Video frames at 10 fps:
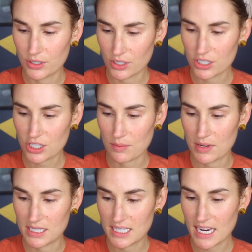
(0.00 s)
nourish, and
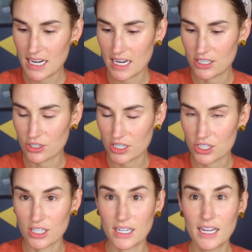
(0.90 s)
maintain
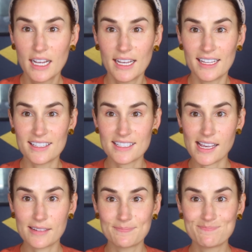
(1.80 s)
hydration in the
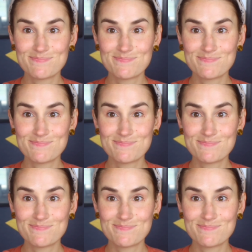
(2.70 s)
skin.